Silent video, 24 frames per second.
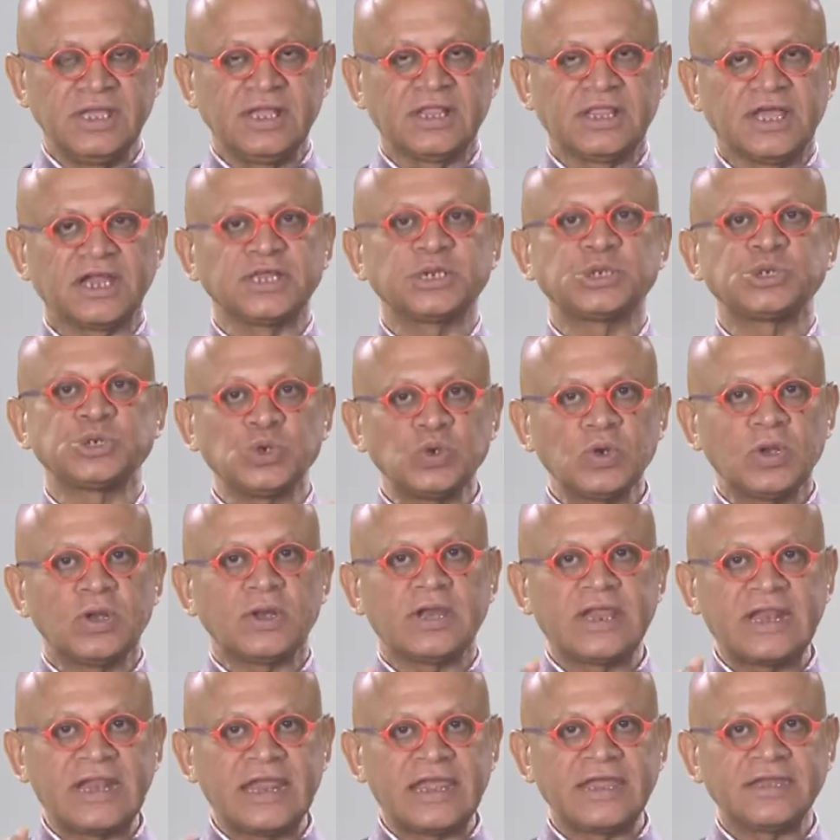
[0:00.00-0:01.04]
That should
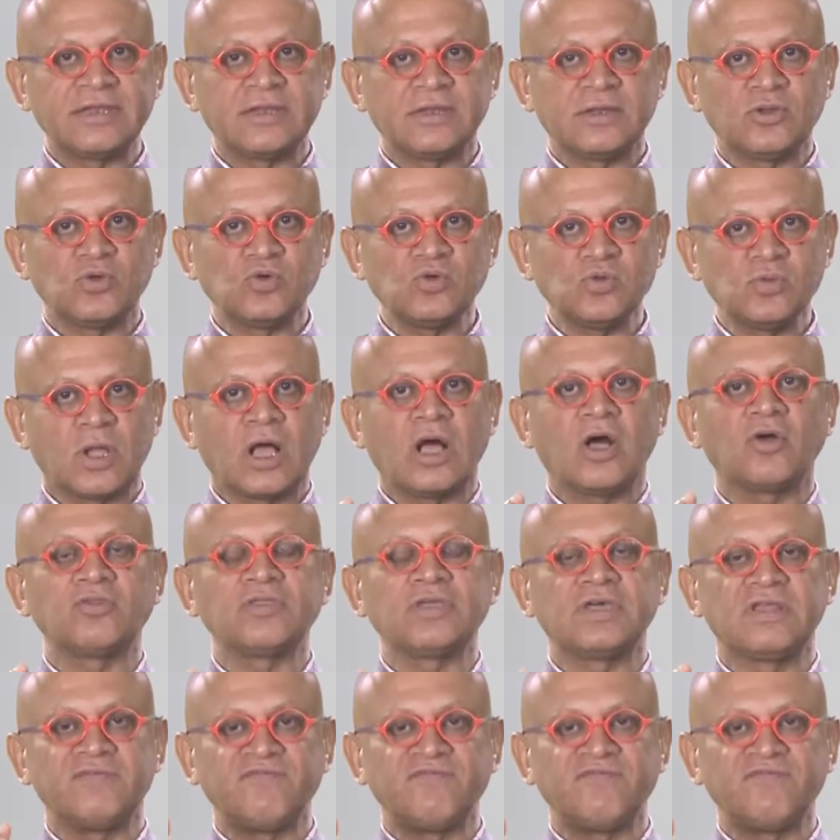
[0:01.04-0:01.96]
relate to how the